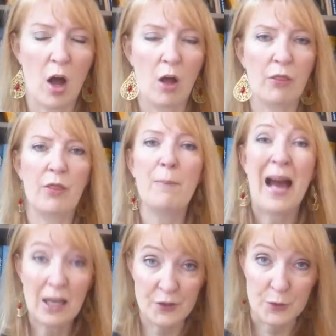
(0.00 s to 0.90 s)
on the
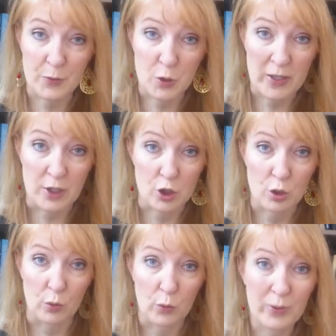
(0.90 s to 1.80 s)
balance between the two.